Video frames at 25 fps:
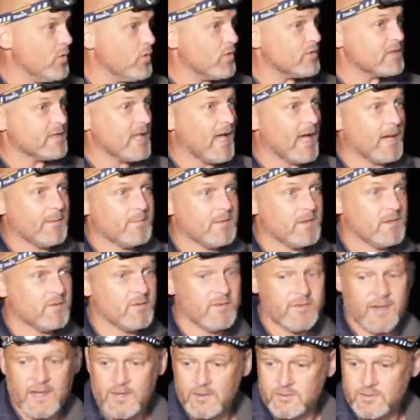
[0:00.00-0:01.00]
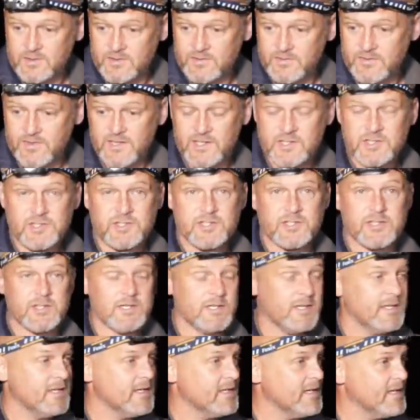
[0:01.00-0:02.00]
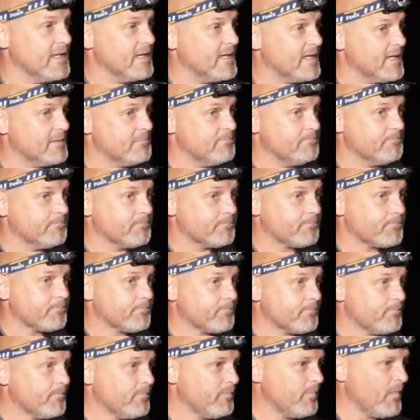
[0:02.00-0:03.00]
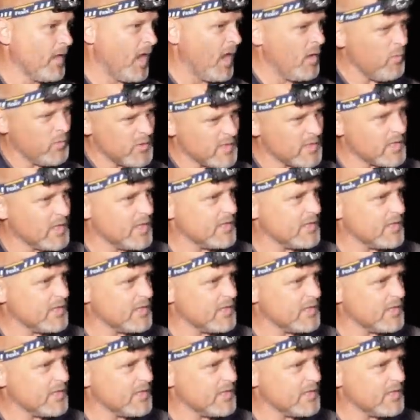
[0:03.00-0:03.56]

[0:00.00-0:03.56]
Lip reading: more than happy with how it's fished. I would have